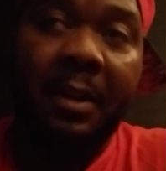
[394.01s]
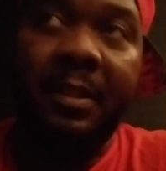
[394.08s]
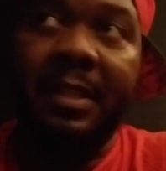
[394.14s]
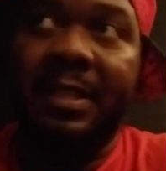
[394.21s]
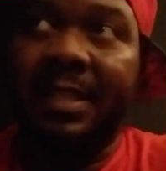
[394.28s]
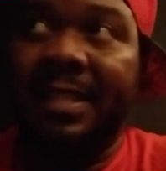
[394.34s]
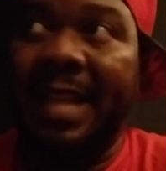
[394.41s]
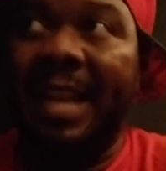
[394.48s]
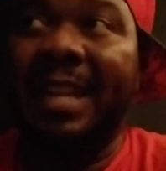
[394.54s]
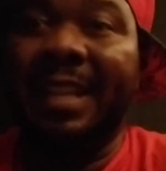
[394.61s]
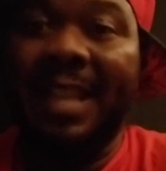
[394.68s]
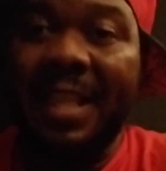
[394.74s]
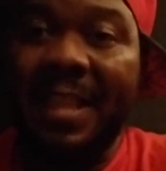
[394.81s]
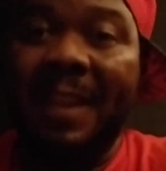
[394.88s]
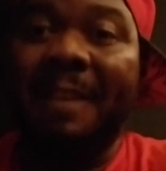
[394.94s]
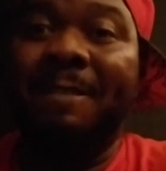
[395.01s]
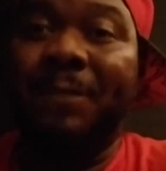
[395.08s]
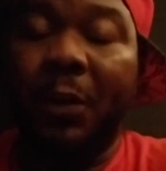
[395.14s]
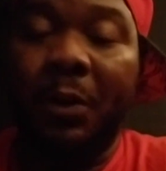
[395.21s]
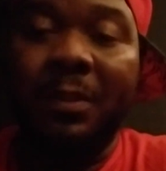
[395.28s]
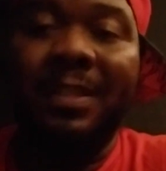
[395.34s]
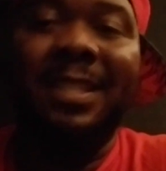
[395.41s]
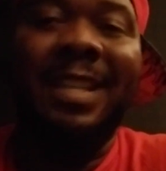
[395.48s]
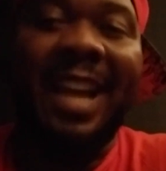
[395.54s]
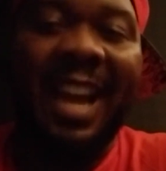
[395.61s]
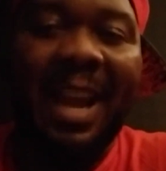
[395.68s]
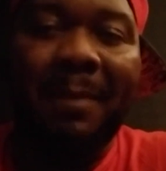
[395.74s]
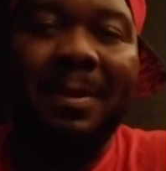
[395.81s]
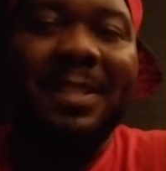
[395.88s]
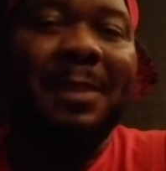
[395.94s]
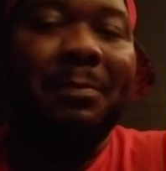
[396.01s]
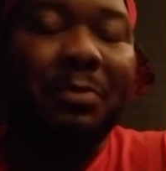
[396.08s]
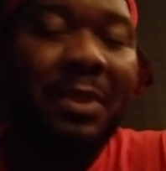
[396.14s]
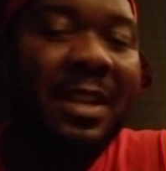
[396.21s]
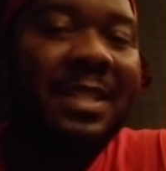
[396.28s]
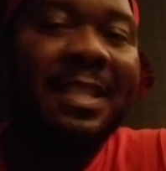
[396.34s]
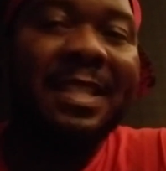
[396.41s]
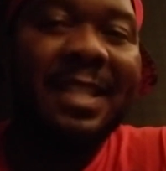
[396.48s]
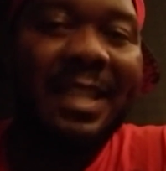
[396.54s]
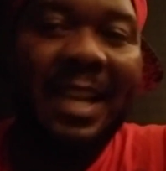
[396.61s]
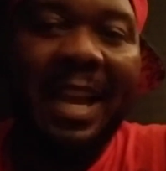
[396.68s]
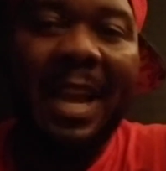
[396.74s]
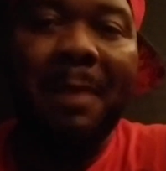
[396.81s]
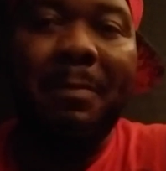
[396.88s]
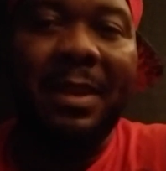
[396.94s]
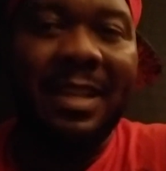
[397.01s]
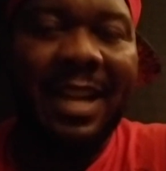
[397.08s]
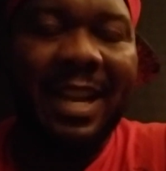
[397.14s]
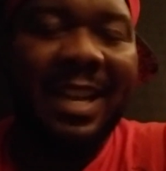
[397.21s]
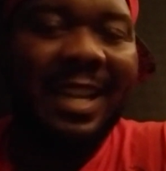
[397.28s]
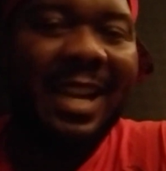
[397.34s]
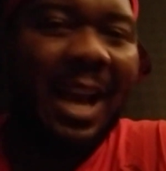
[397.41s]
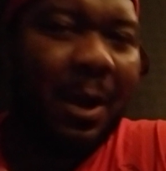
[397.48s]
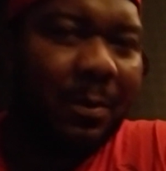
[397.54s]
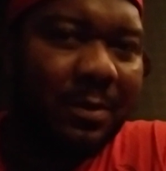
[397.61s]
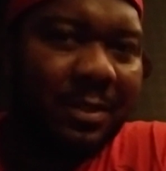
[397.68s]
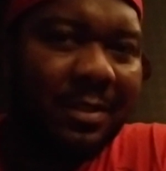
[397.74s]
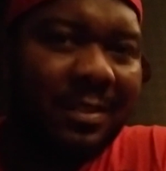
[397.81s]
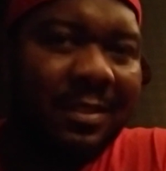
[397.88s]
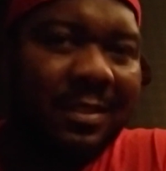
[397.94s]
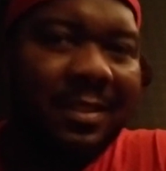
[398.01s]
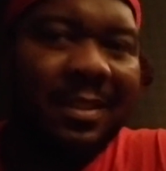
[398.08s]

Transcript: This is technically the first game. It's a preseason game, but yet it counts.